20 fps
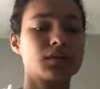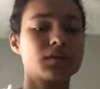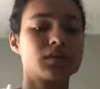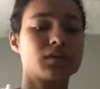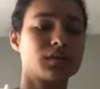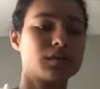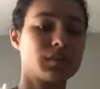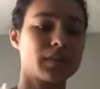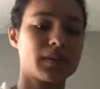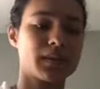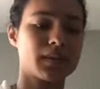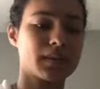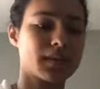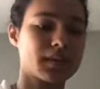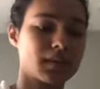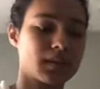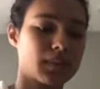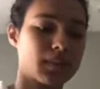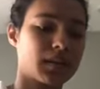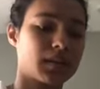bracelets,
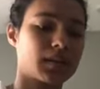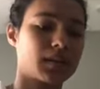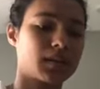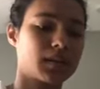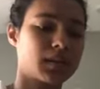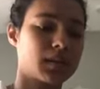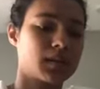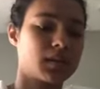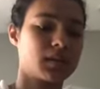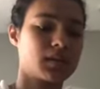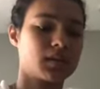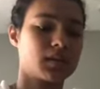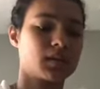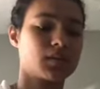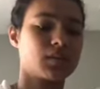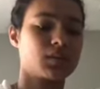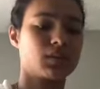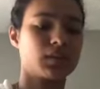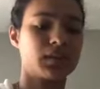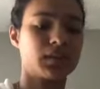but
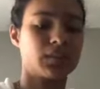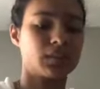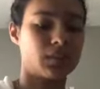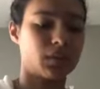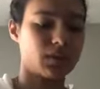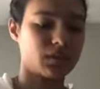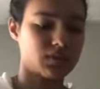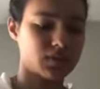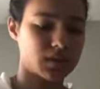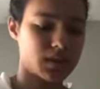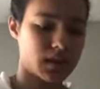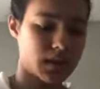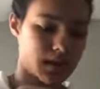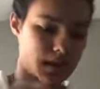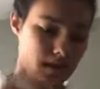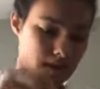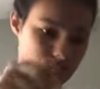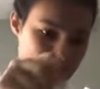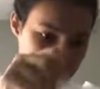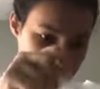only one
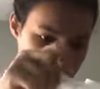came,